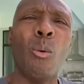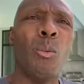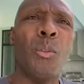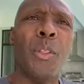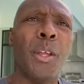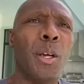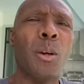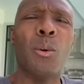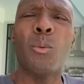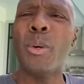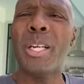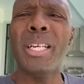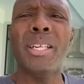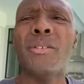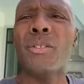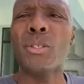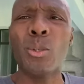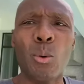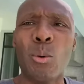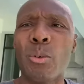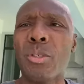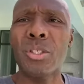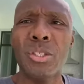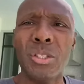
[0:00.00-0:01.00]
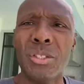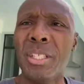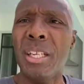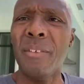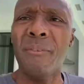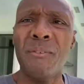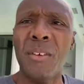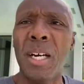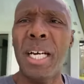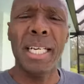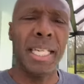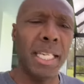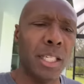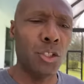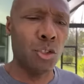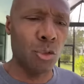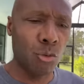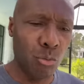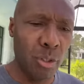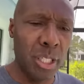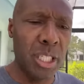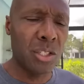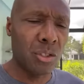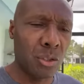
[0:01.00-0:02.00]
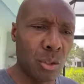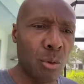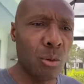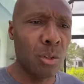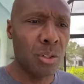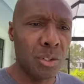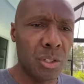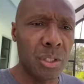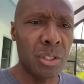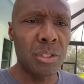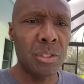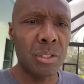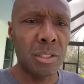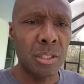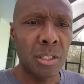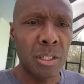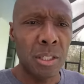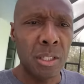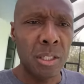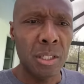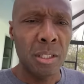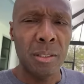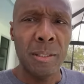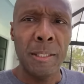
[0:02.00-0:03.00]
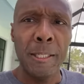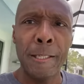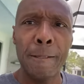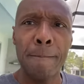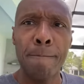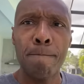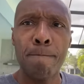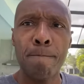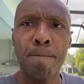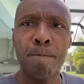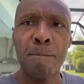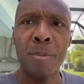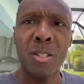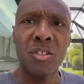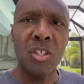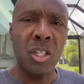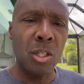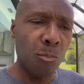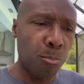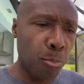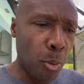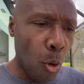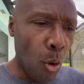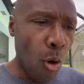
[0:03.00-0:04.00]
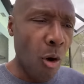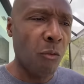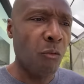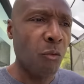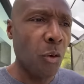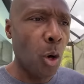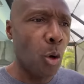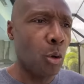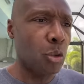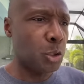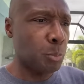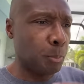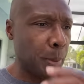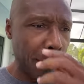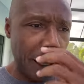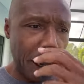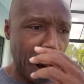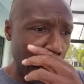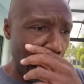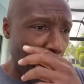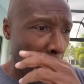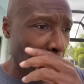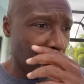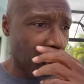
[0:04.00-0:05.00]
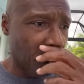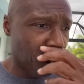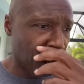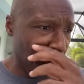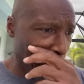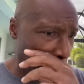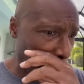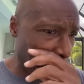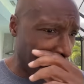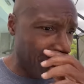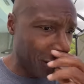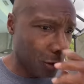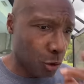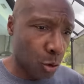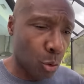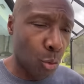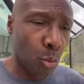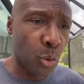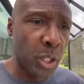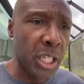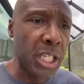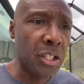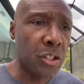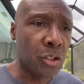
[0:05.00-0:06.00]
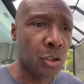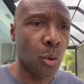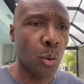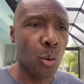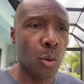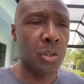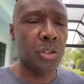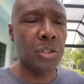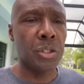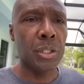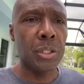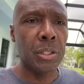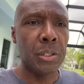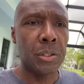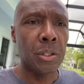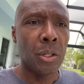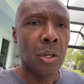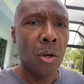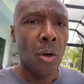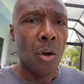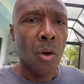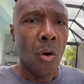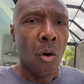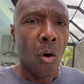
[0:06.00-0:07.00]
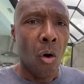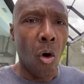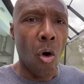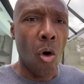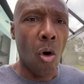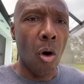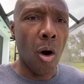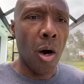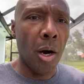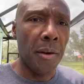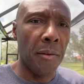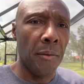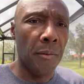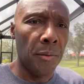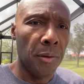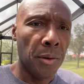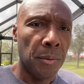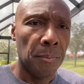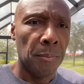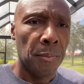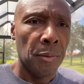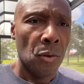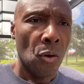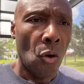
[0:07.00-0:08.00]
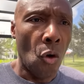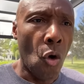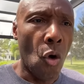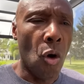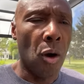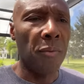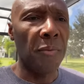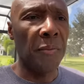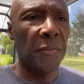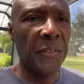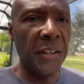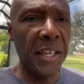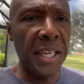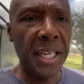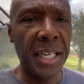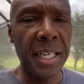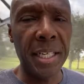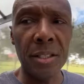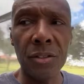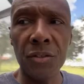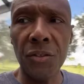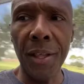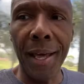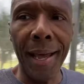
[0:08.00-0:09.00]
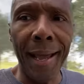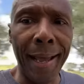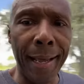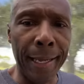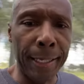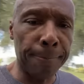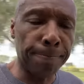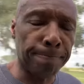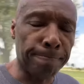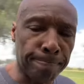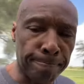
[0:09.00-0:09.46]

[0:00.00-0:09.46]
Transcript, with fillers: their resources, their financial resources? See, poor folks spend all their financial resources on, on things that